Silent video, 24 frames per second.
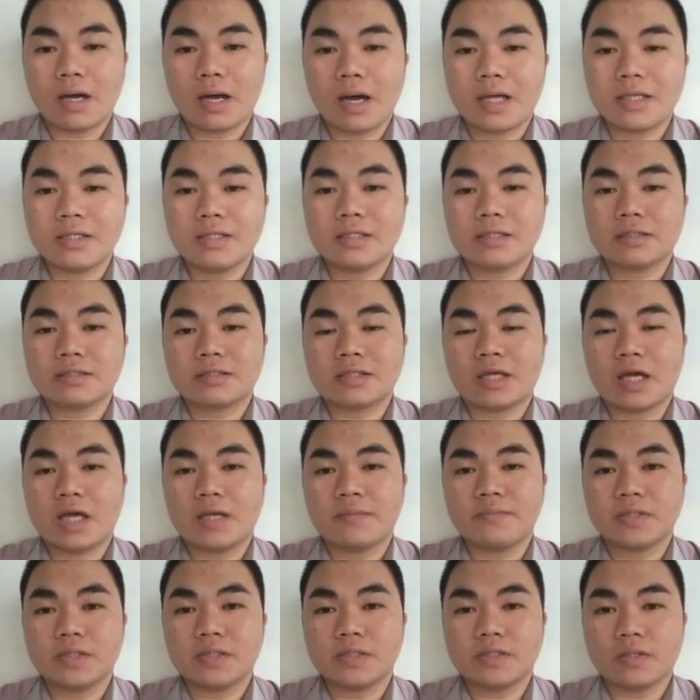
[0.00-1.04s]
other
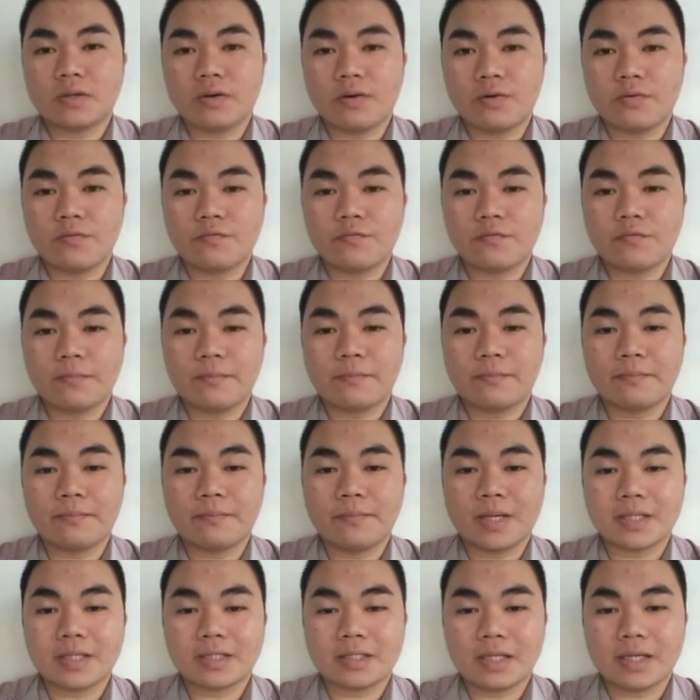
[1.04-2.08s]
types of
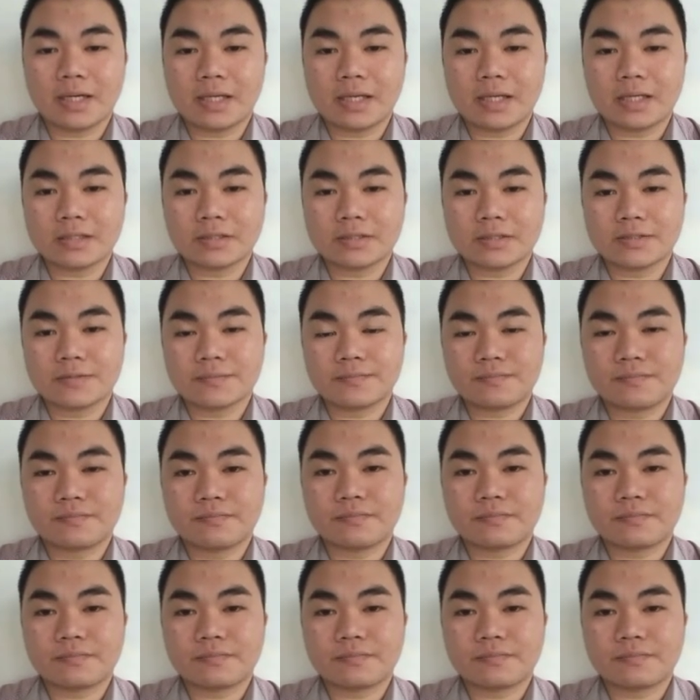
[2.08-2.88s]
materials.